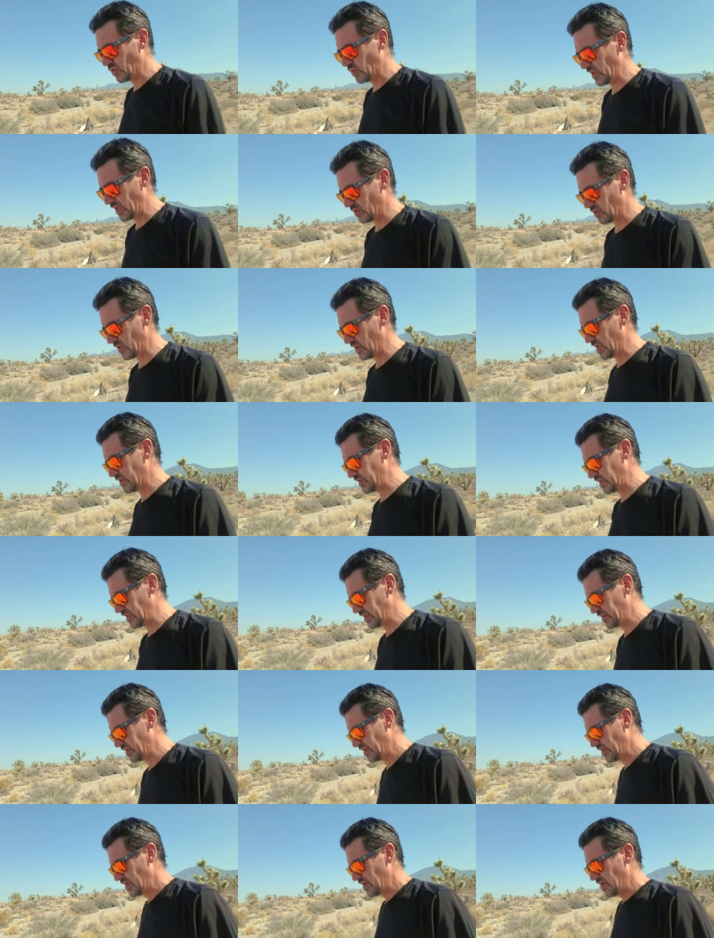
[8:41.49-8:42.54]
way around it.
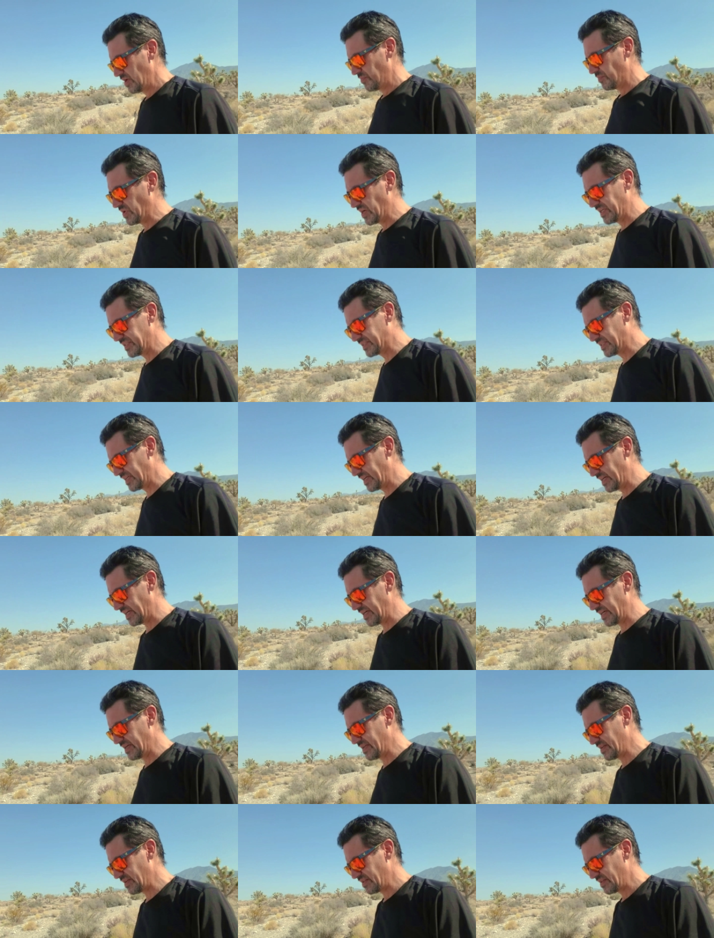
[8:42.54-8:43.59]
But
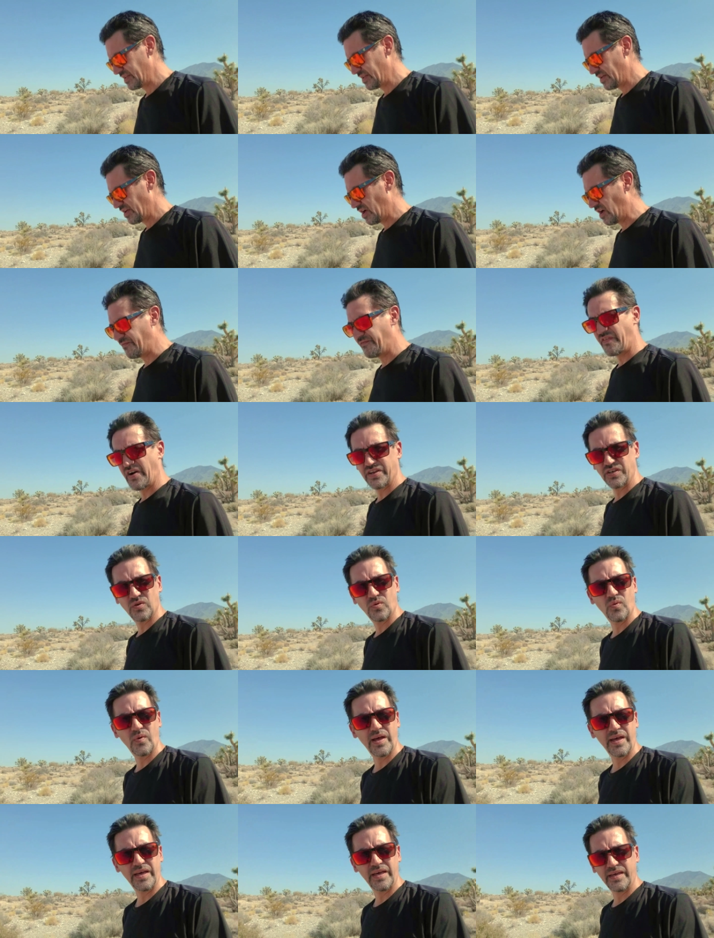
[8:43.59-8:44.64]
I'll find a
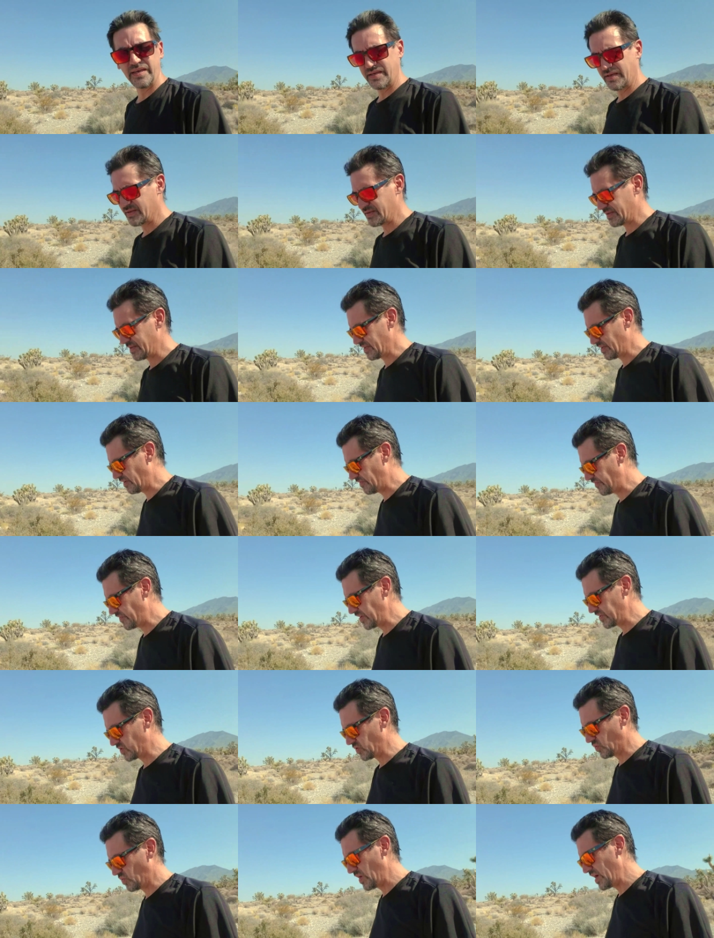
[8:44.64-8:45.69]
way, I'll
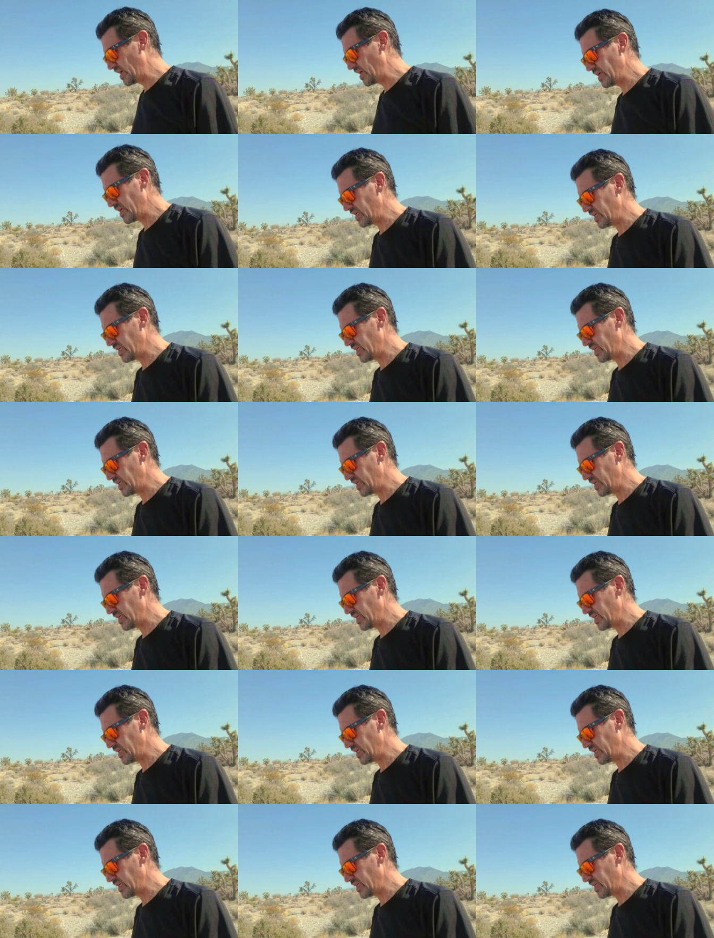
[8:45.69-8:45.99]
find a way.